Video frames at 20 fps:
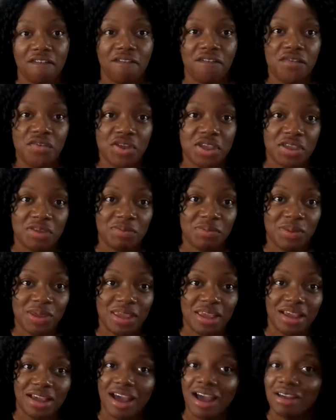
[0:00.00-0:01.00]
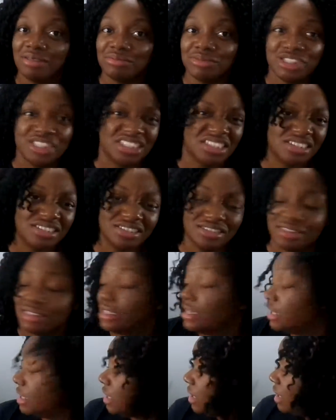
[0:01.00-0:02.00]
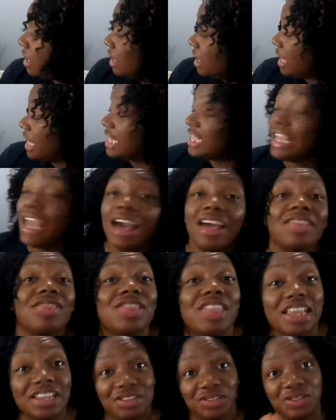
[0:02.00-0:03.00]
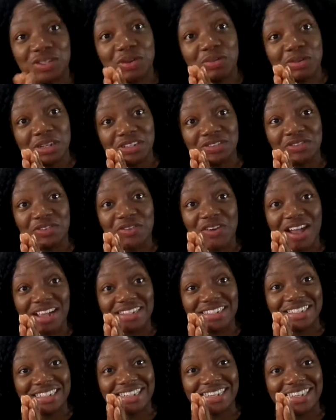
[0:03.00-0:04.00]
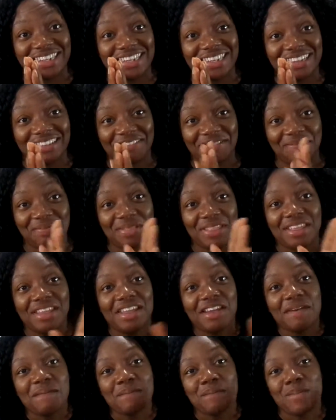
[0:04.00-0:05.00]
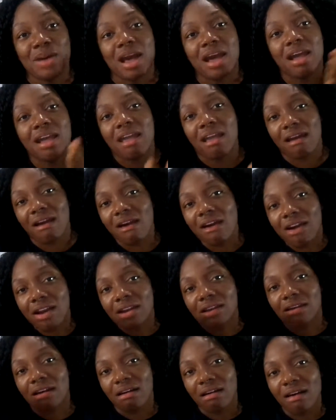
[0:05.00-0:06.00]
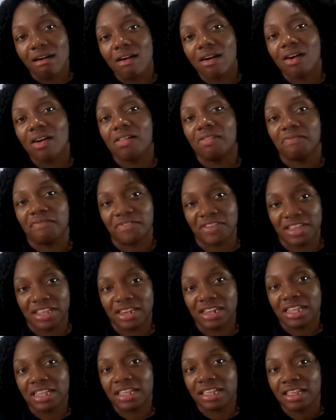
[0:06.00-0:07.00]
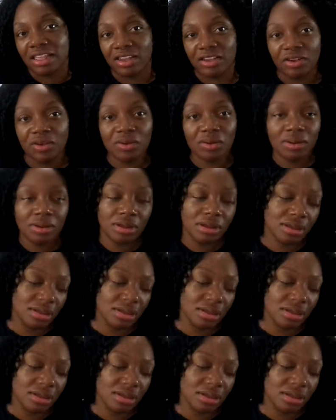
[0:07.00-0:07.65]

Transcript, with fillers: Forgive me. I'm just a little silly. Yeah, thank you so much for watching my art haul video.